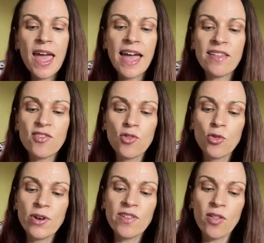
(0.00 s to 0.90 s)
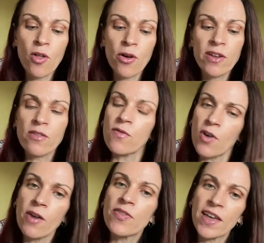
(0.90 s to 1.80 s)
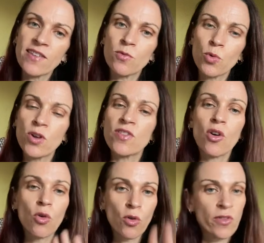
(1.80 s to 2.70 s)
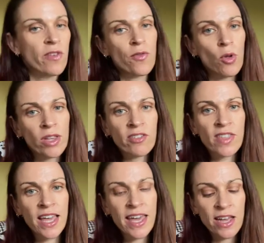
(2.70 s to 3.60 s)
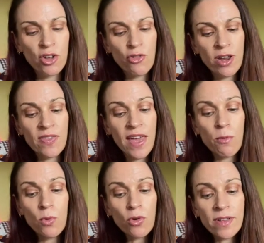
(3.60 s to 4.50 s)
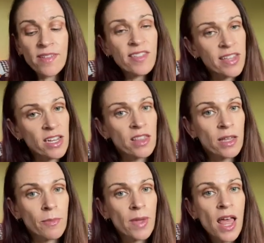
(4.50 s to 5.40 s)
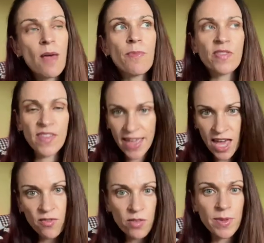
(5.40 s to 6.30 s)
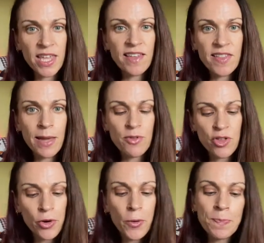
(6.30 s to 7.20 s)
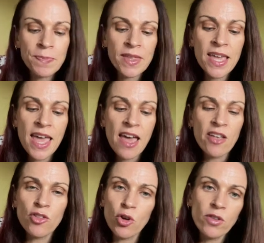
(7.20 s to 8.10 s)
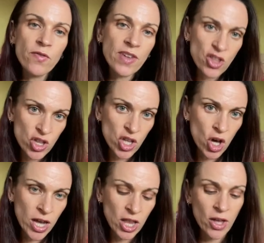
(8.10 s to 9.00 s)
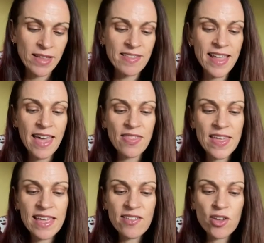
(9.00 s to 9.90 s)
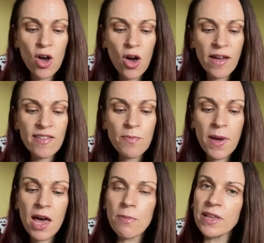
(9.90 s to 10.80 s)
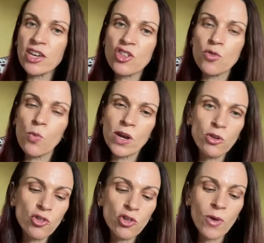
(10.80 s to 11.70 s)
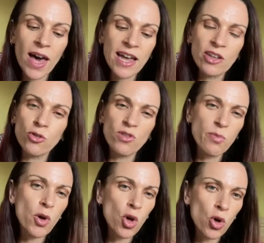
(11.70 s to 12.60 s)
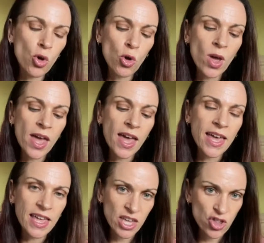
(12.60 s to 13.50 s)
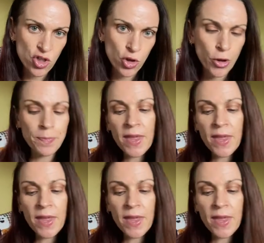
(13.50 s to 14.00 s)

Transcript: and stories longer than 5,000 words also fall into that category. They will consider them, but they have to be exceptional. Nonfiction guidelines. Now, these guys publish one or two articles per issue.